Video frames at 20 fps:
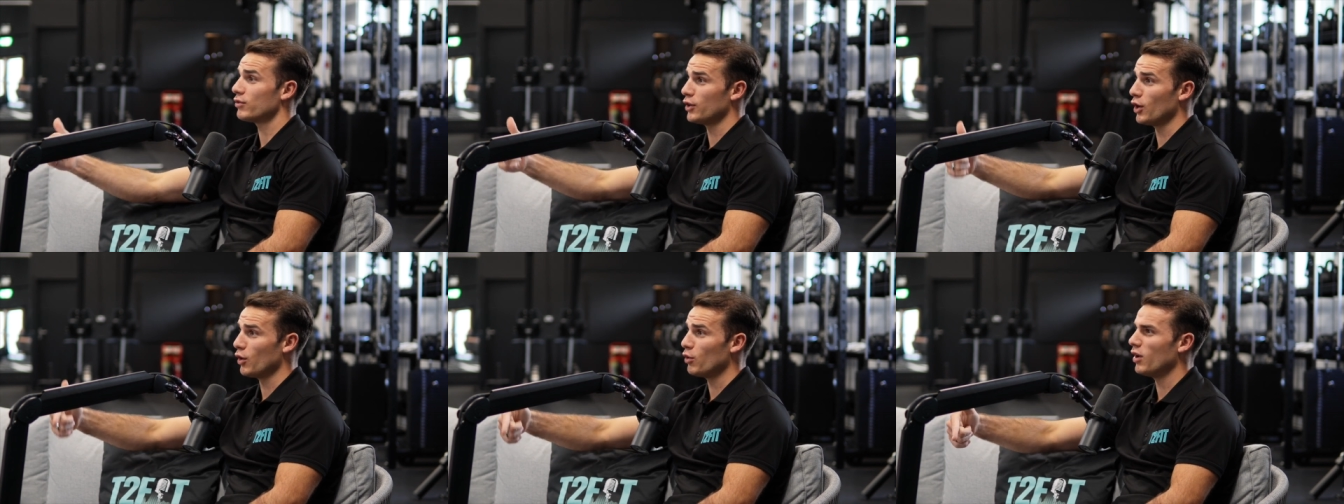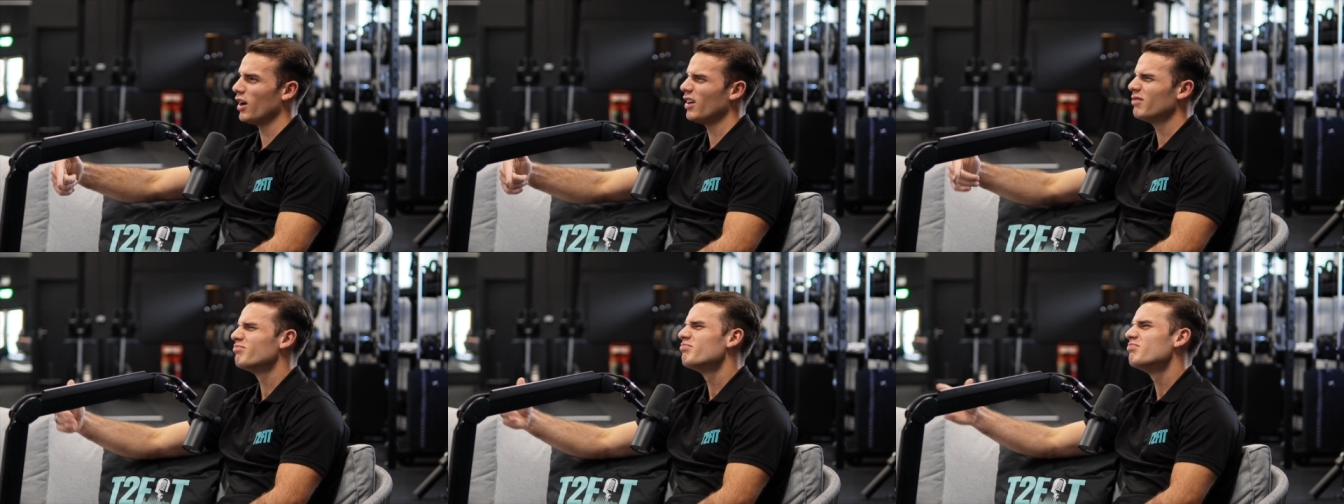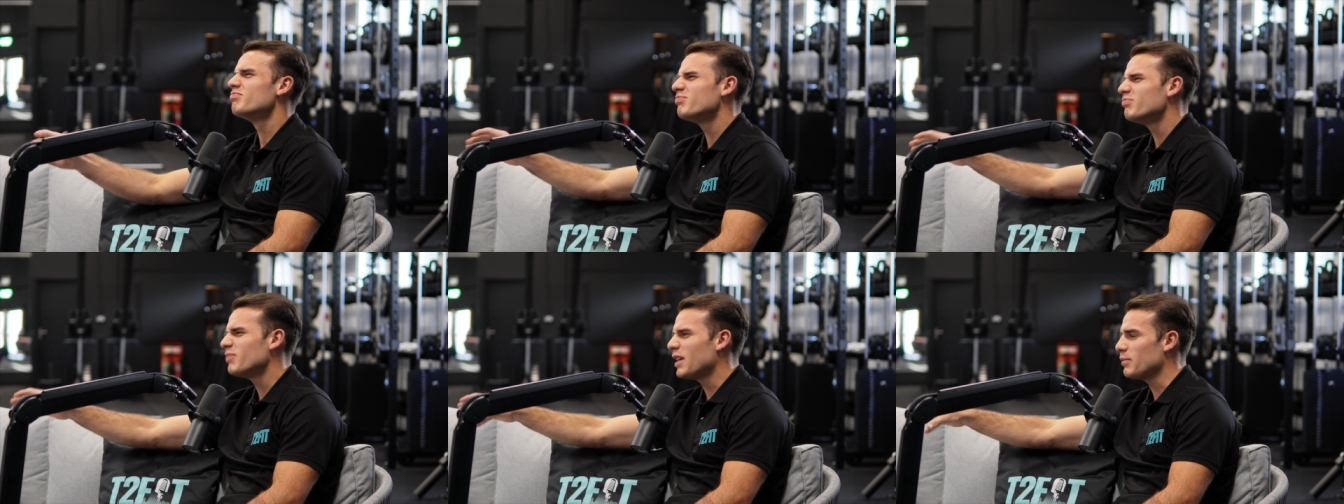Granola,
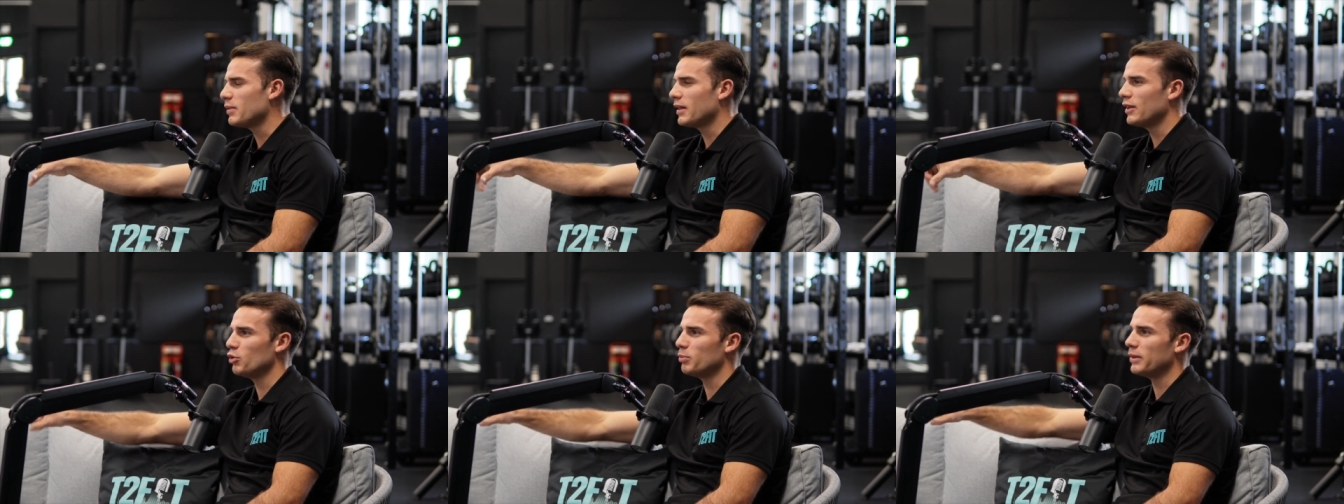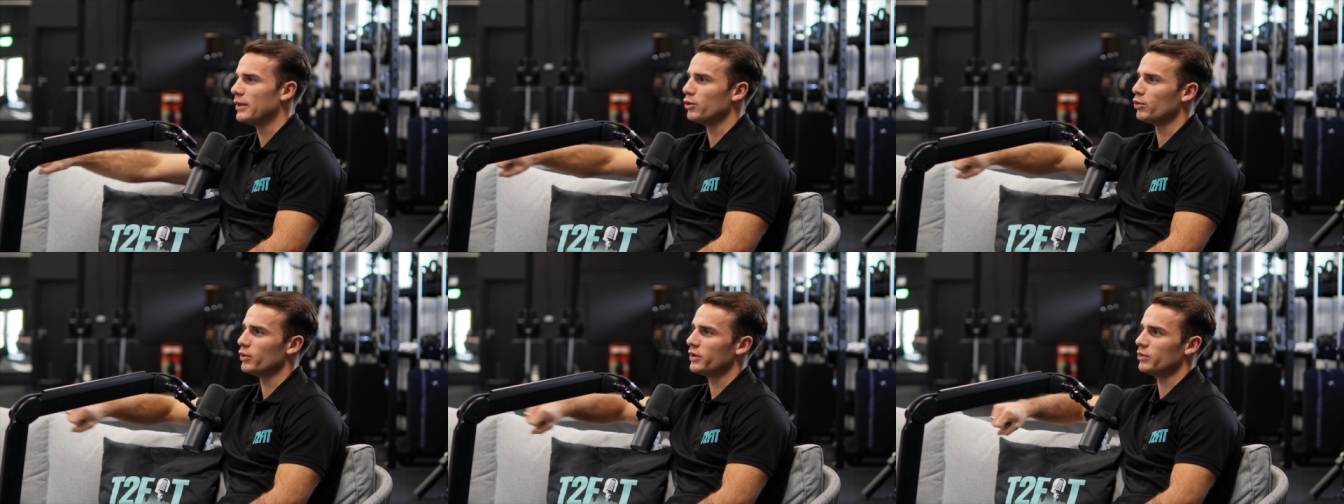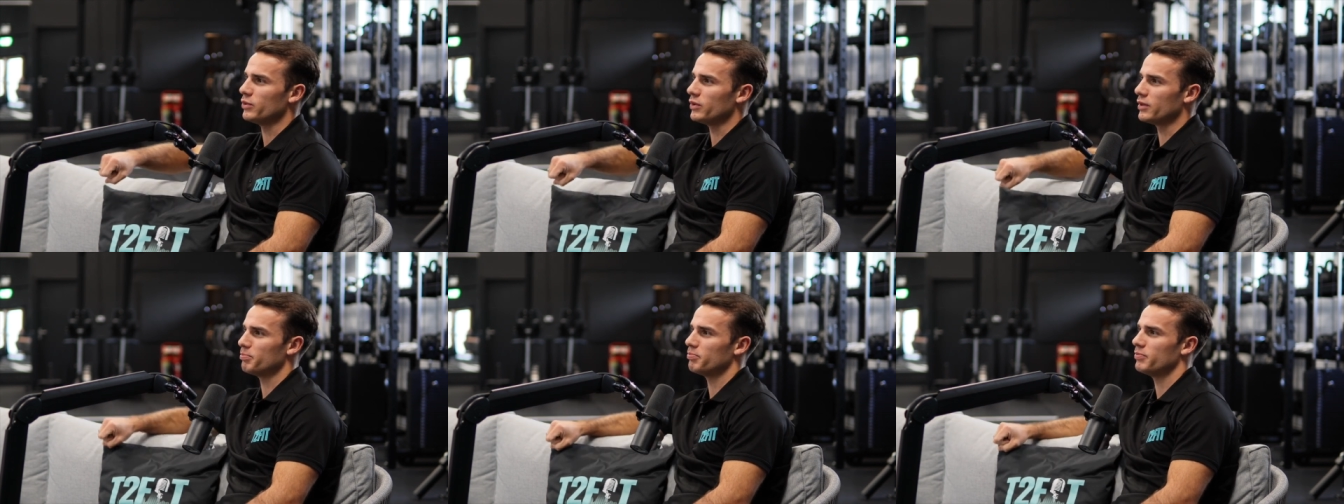maybe a little bit naughty
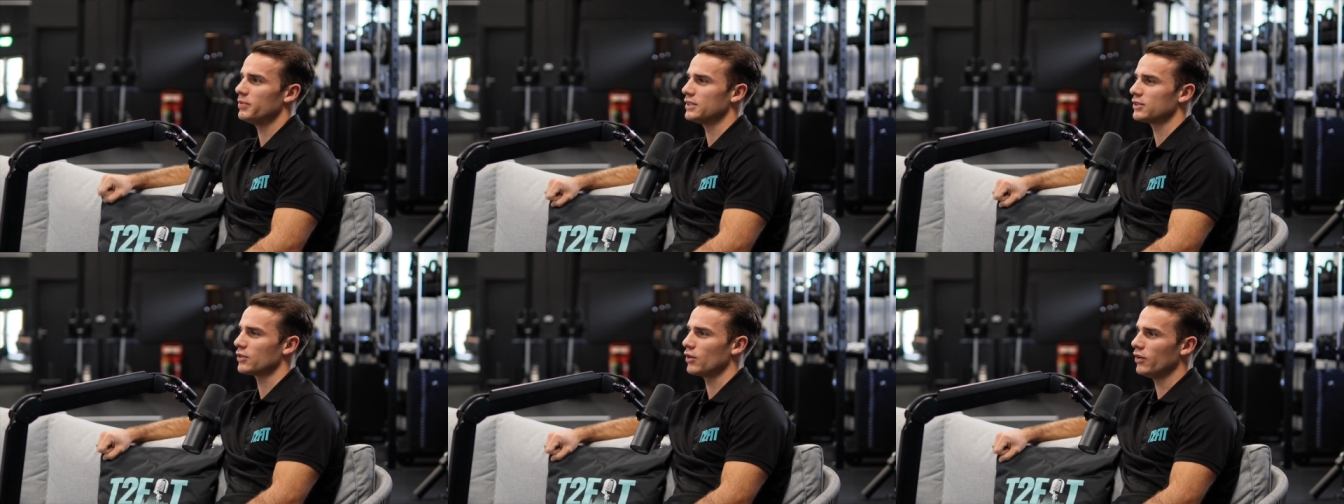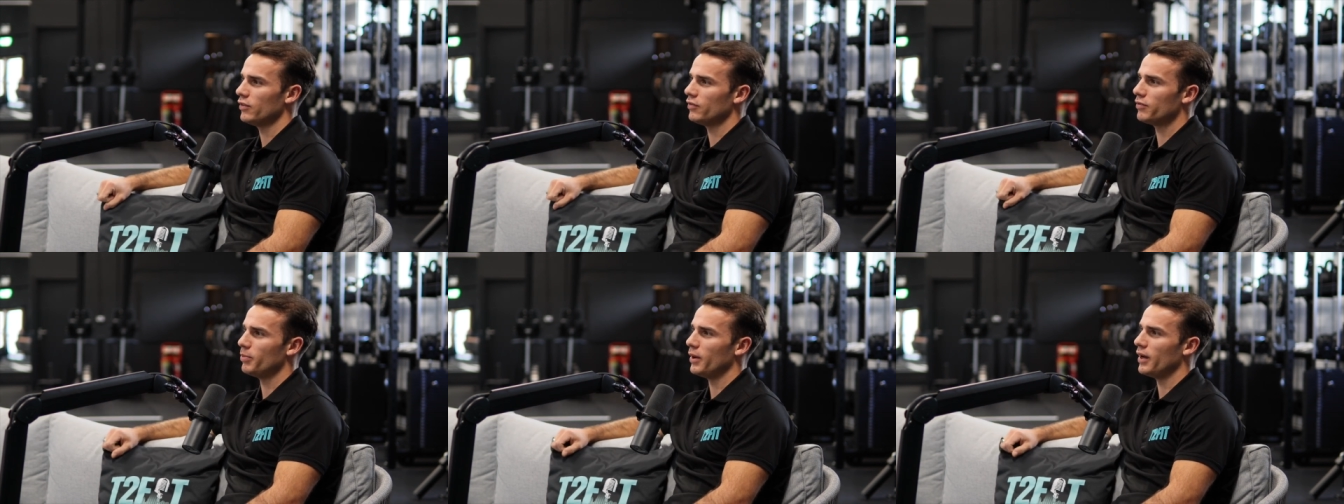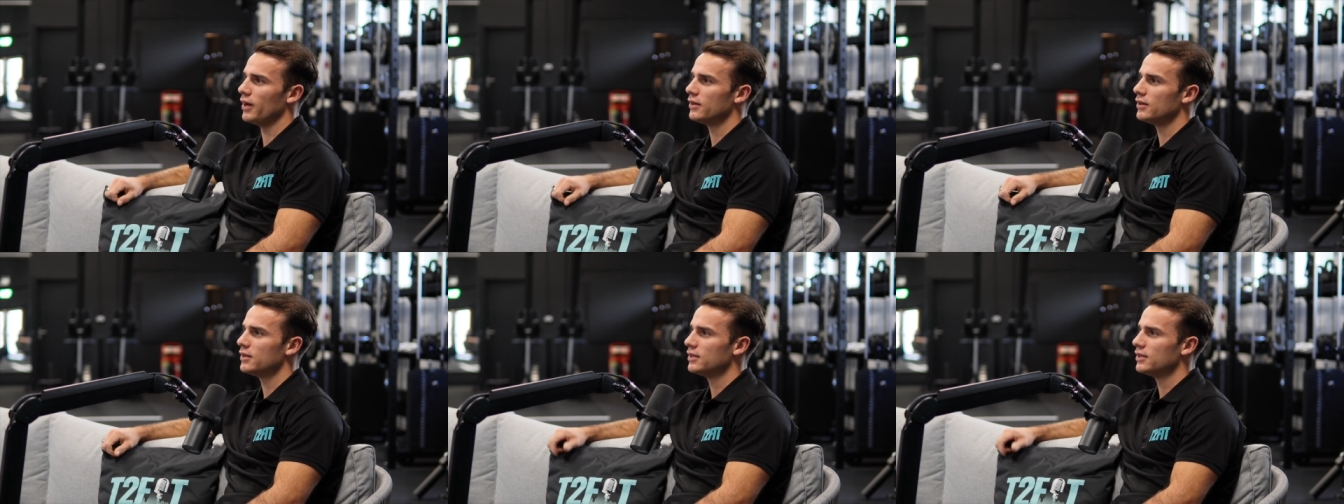with the Biscoff, but...